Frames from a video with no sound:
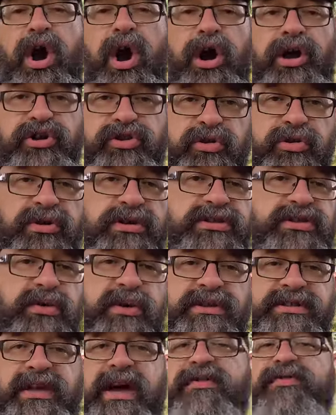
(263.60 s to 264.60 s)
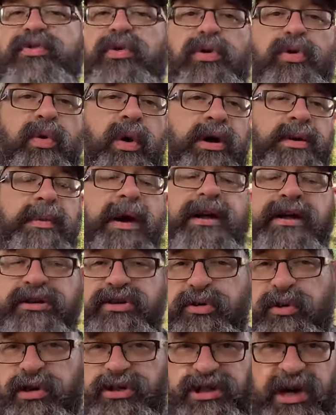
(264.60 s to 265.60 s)
Honduras or El Salvador or Guatemala,
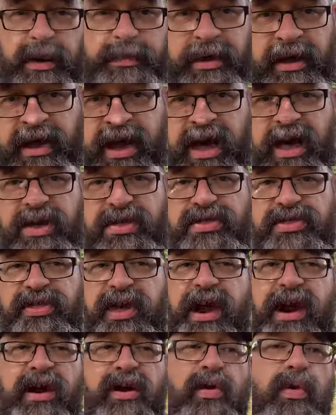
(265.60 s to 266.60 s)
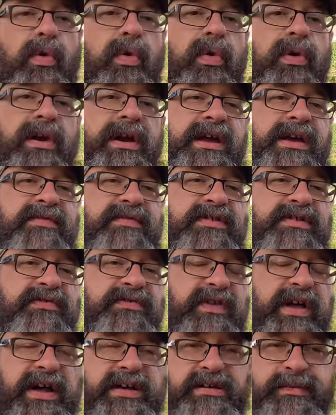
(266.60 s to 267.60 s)
do our shopping there, or even to
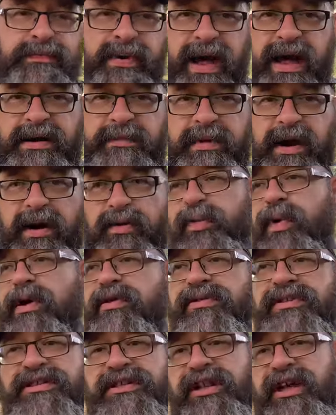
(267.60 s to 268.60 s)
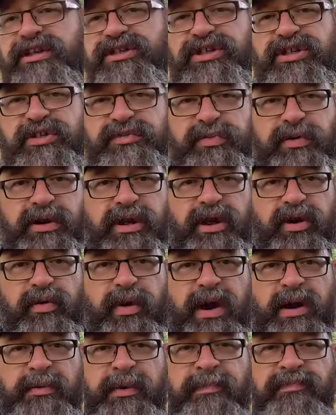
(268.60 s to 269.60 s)
fly to Panama, where the selection is pretty
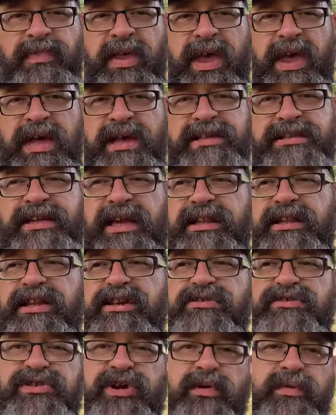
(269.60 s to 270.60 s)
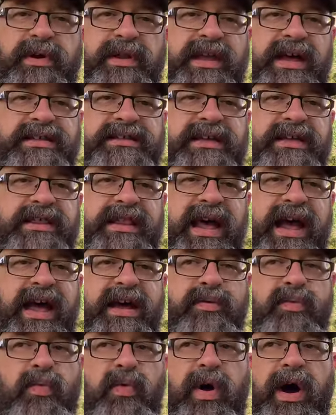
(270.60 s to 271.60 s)
incredible, suddenly you start realizing
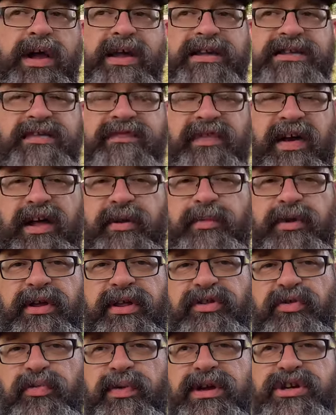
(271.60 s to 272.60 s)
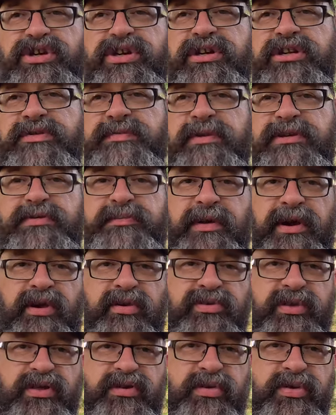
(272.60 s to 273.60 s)
that what is available in the region is much bigger
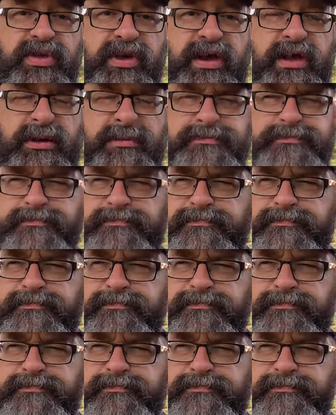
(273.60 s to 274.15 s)
than you think.